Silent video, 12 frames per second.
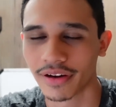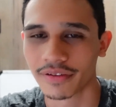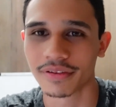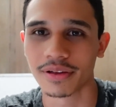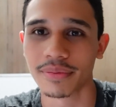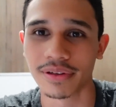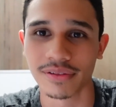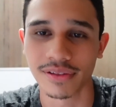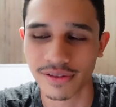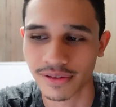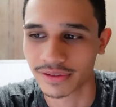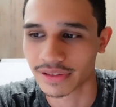off in the middle of the
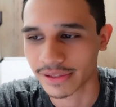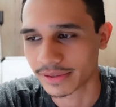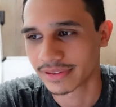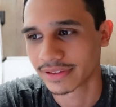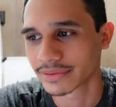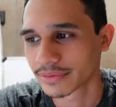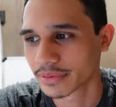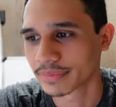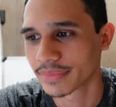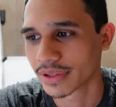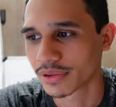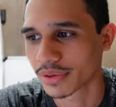song, that's
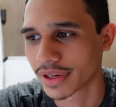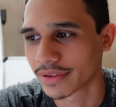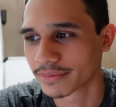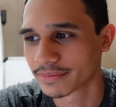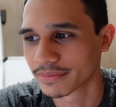okay.